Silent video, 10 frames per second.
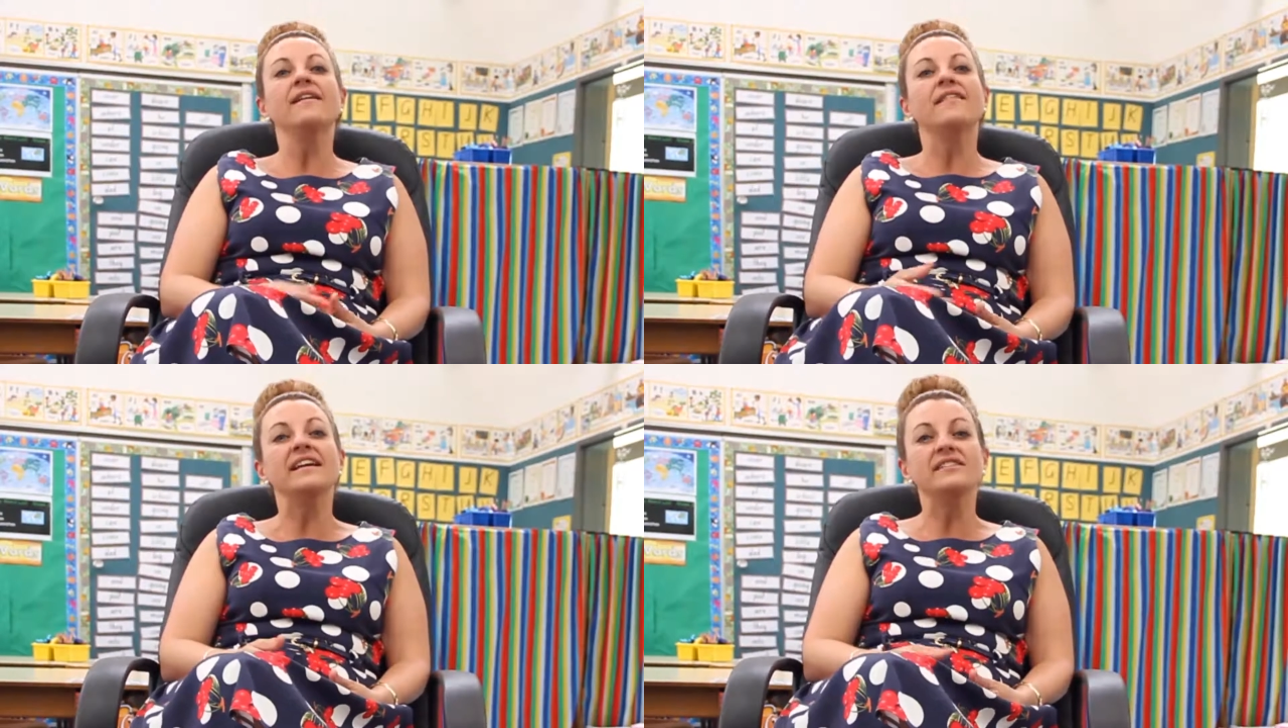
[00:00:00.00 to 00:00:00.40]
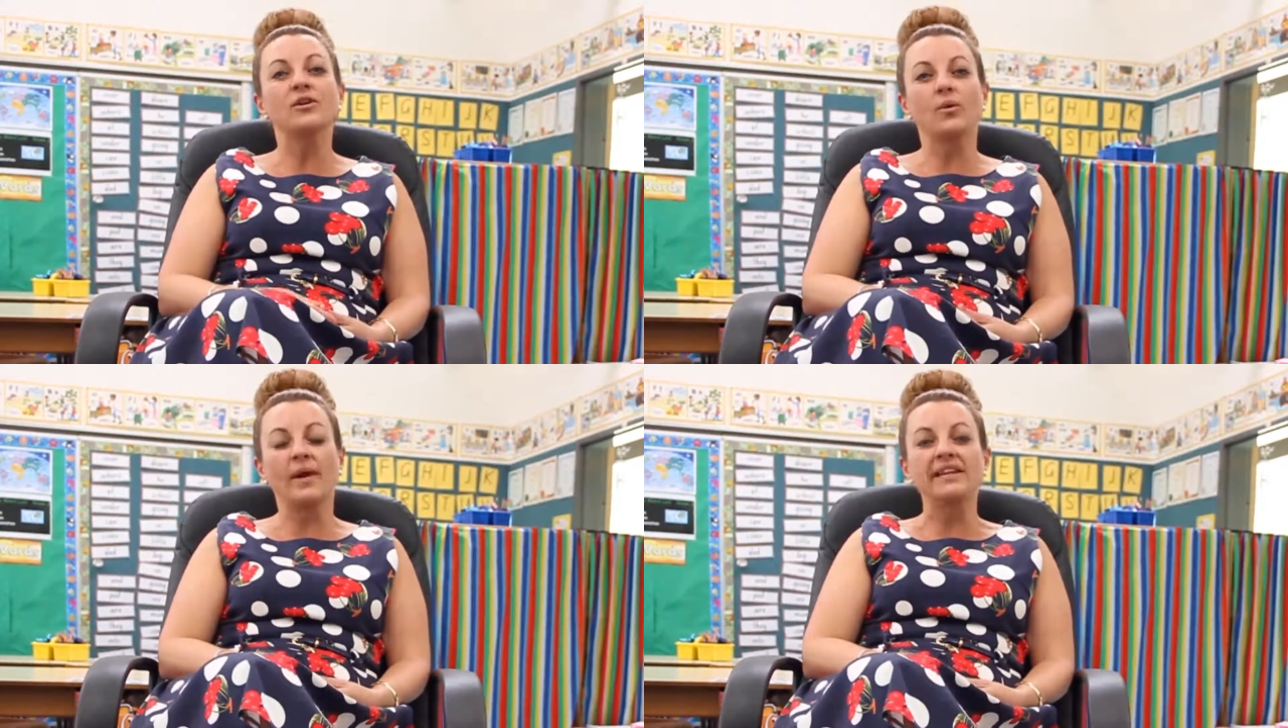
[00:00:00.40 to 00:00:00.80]
These
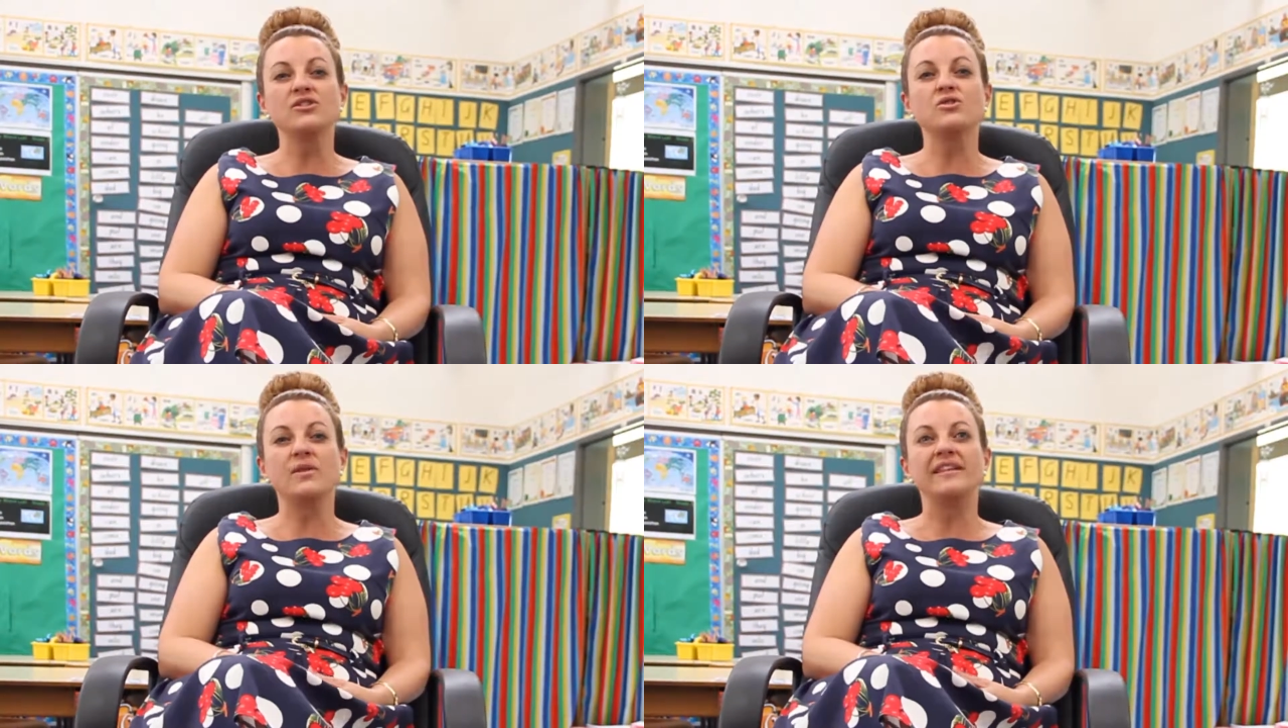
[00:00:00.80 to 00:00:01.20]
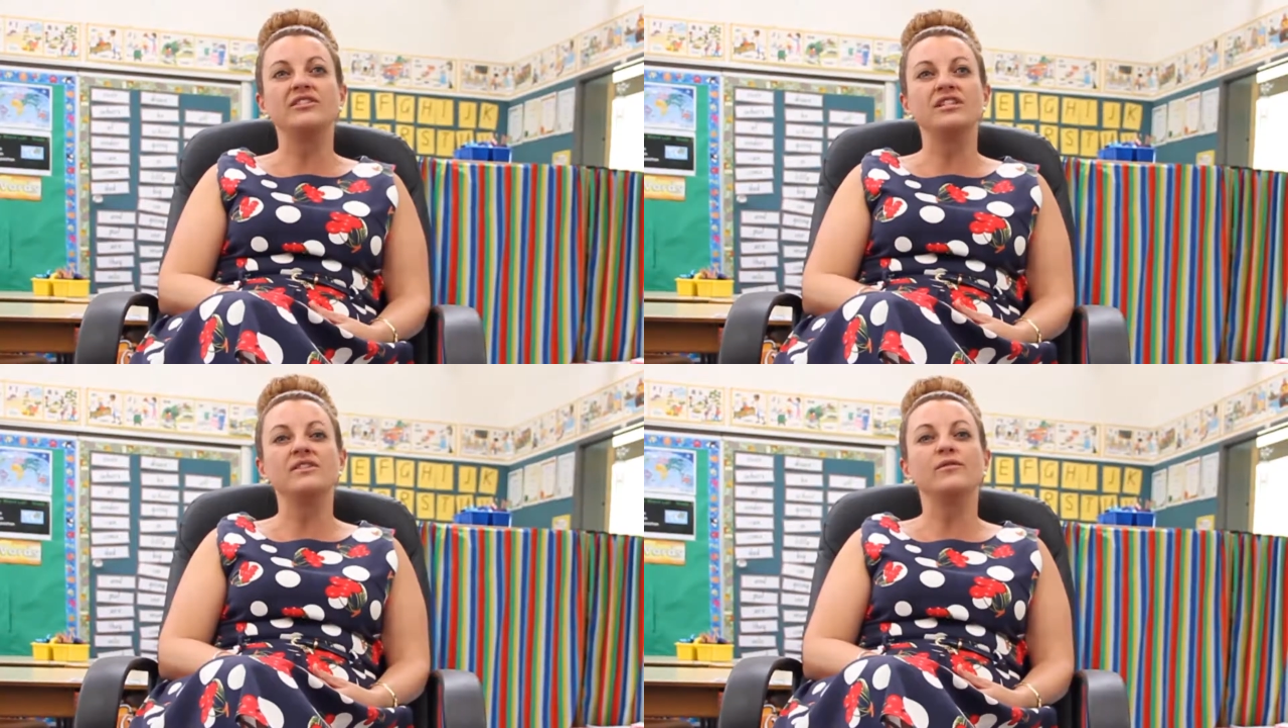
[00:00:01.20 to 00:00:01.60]
are great
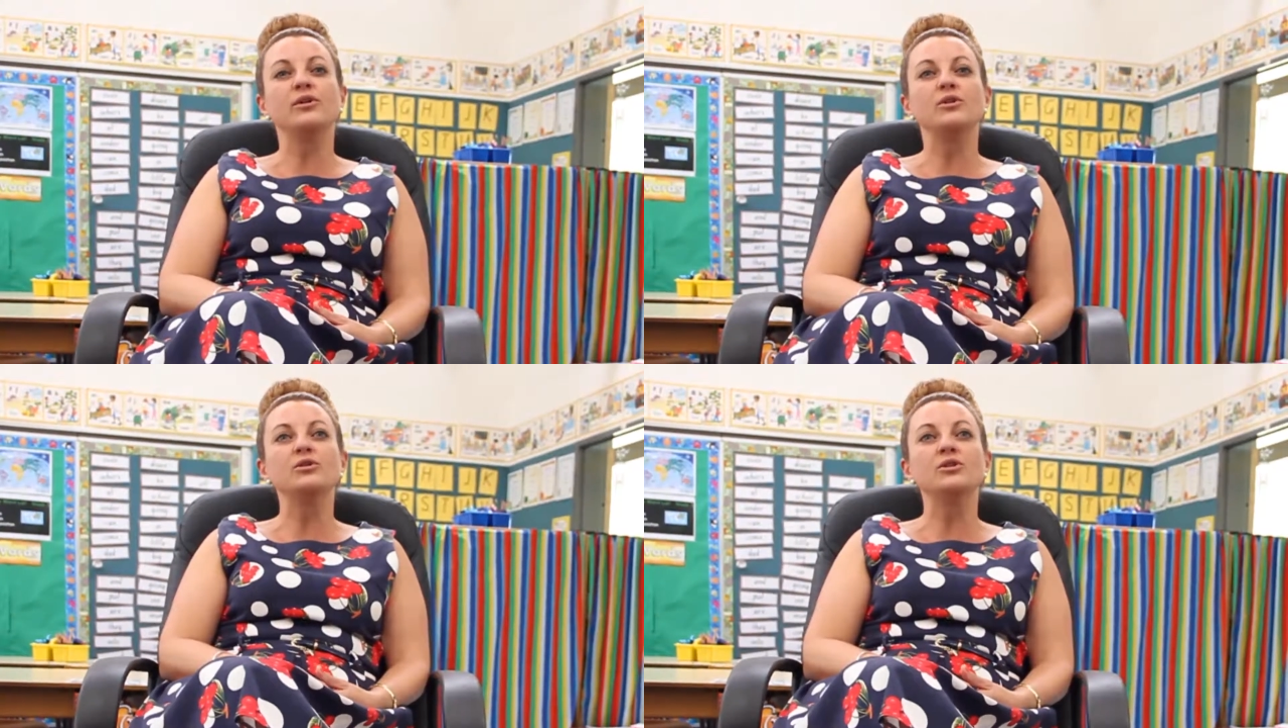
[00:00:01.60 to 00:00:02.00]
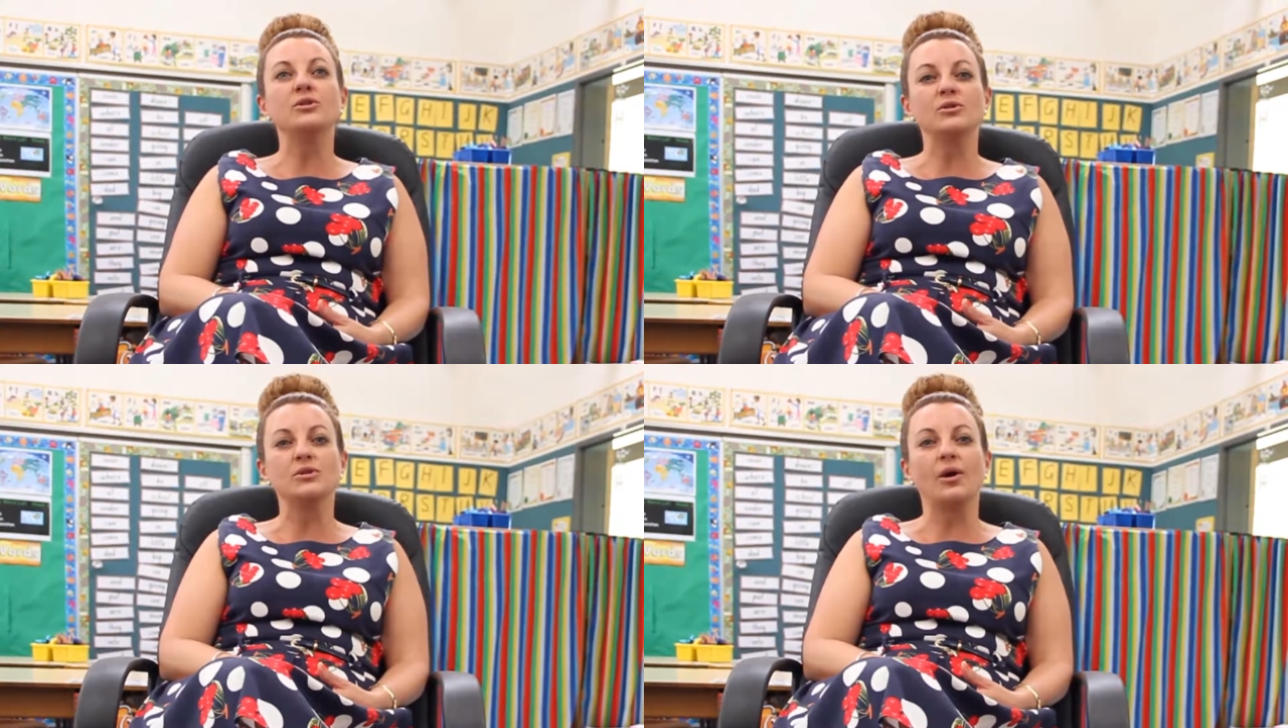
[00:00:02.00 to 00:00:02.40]
strategies for you to
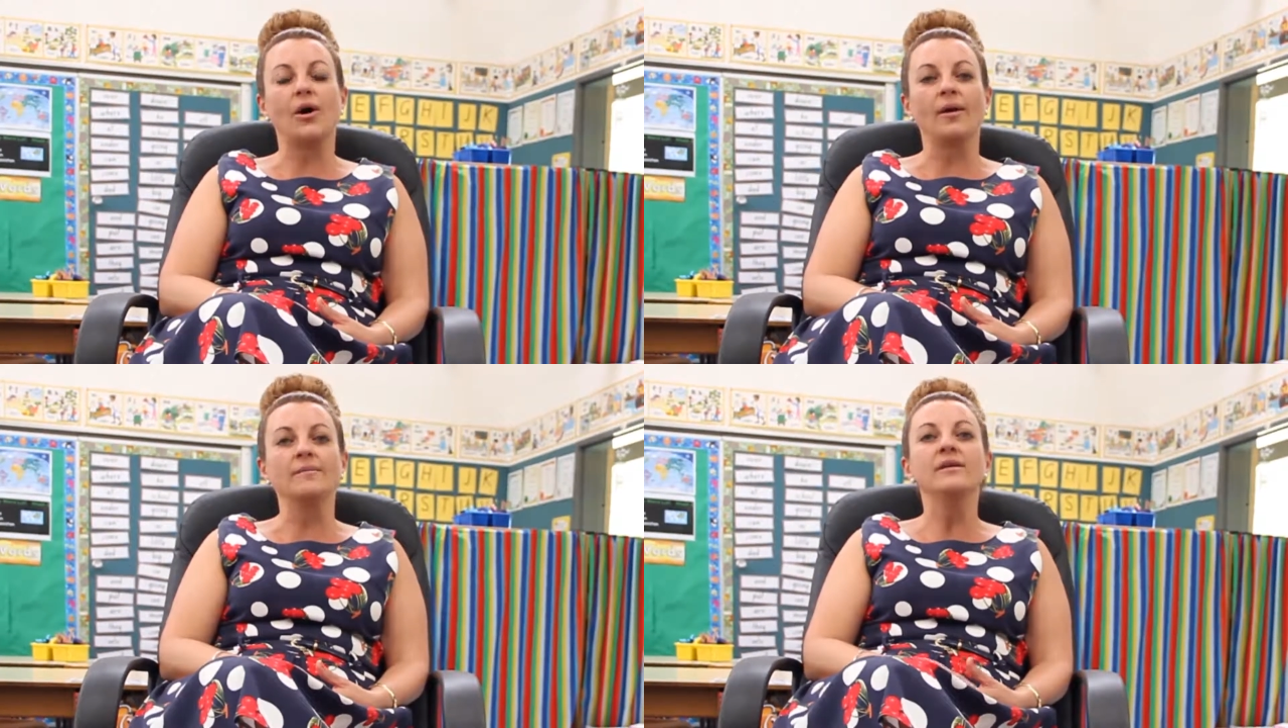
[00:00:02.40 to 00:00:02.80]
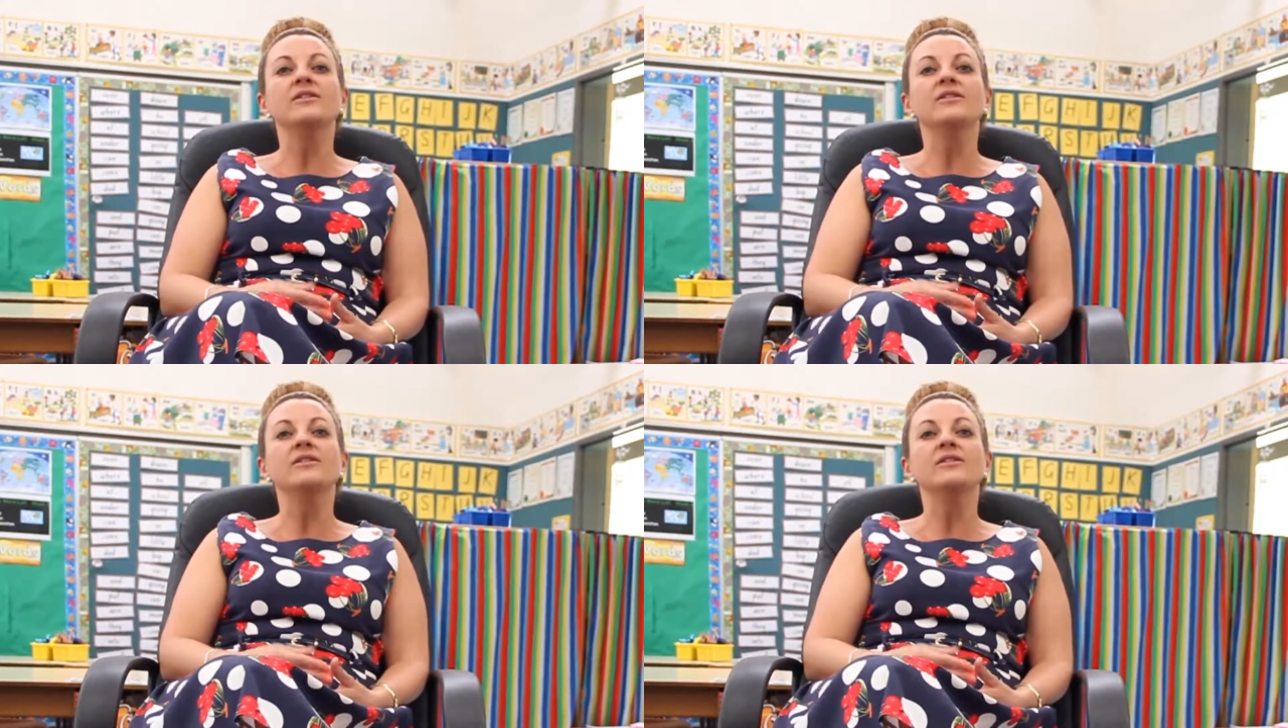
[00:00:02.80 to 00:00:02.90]
use at home